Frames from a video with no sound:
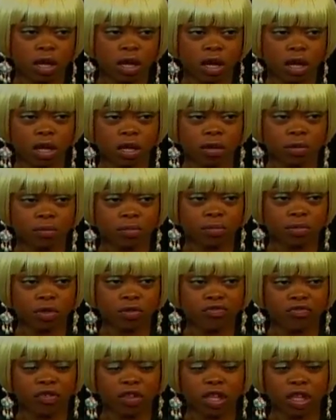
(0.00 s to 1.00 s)
um,
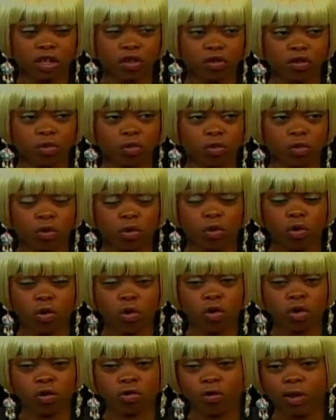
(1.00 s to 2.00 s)
you feel like you're
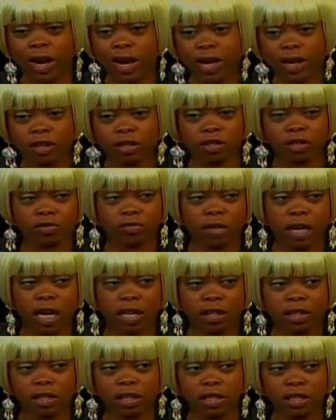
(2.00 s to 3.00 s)
all around
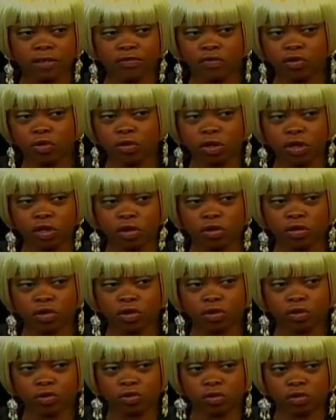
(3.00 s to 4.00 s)
rather than if you were to go to
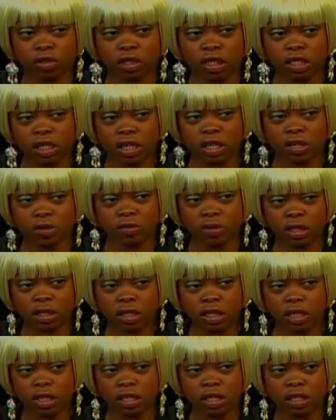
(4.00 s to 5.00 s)
school and study one
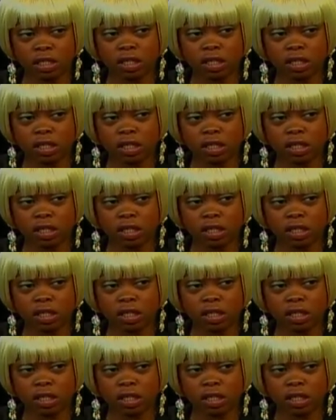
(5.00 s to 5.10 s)
thing.